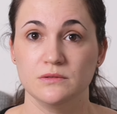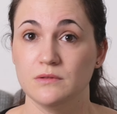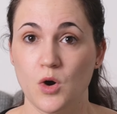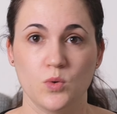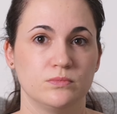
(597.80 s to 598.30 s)

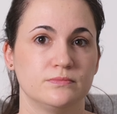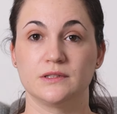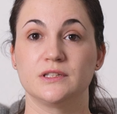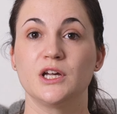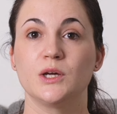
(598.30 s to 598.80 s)
no.
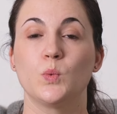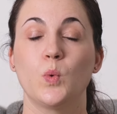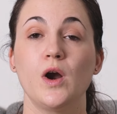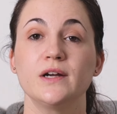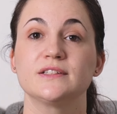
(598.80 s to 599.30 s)
The
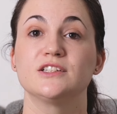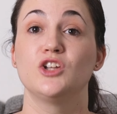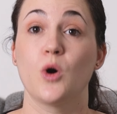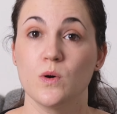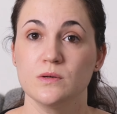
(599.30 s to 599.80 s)
word
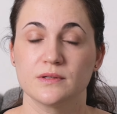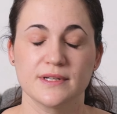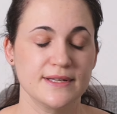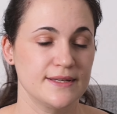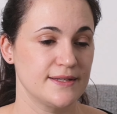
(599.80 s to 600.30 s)
no
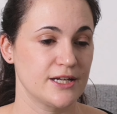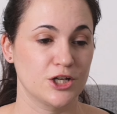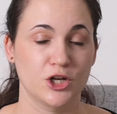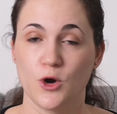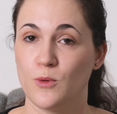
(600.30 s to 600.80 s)
is a
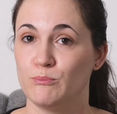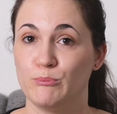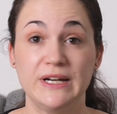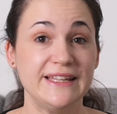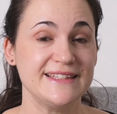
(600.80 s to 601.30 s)

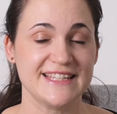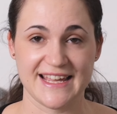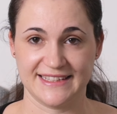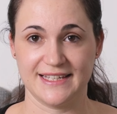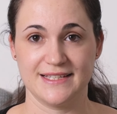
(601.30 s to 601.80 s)
complete
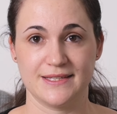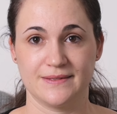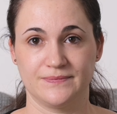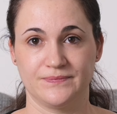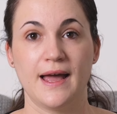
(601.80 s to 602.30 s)
sentence,
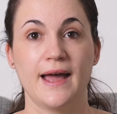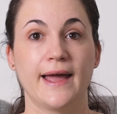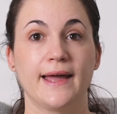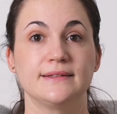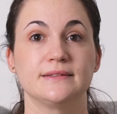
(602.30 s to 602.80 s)

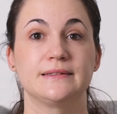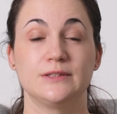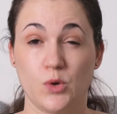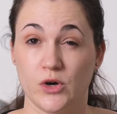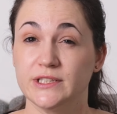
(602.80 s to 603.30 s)
and
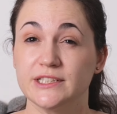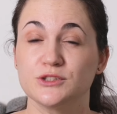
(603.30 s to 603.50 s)
learning